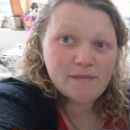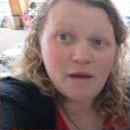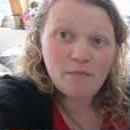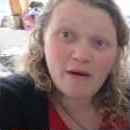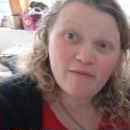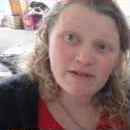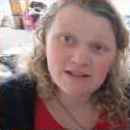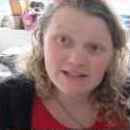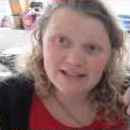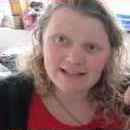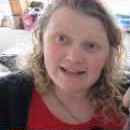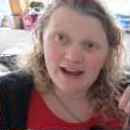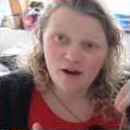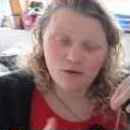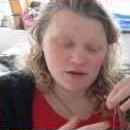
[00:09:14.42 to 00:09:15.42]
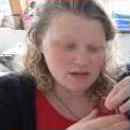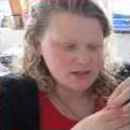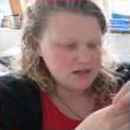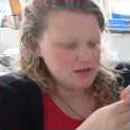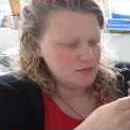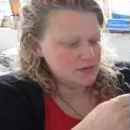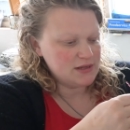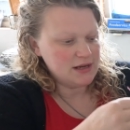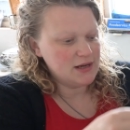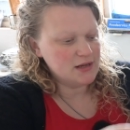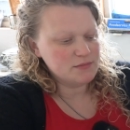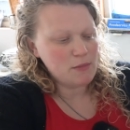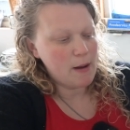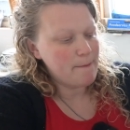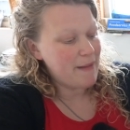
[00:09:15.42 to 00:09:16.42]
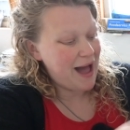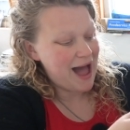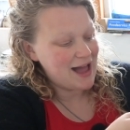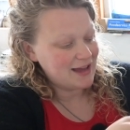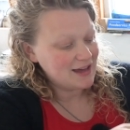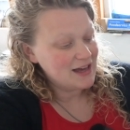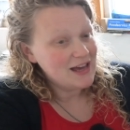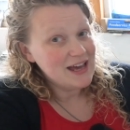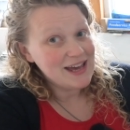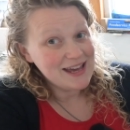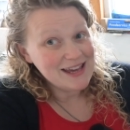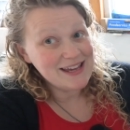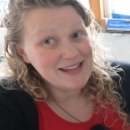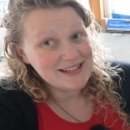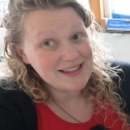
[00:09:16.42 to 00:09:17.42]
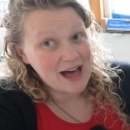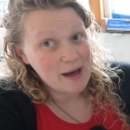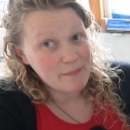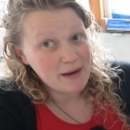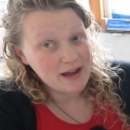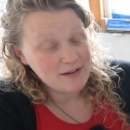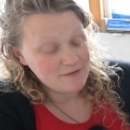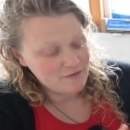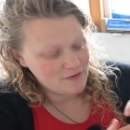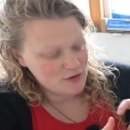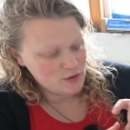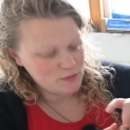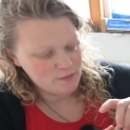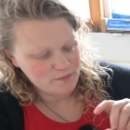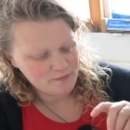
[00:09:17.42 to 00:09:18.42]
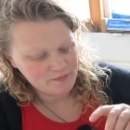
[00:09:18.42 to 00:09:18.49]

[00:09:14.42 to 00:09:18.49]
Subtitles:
I'm having to sit down continuously because my back is that painful.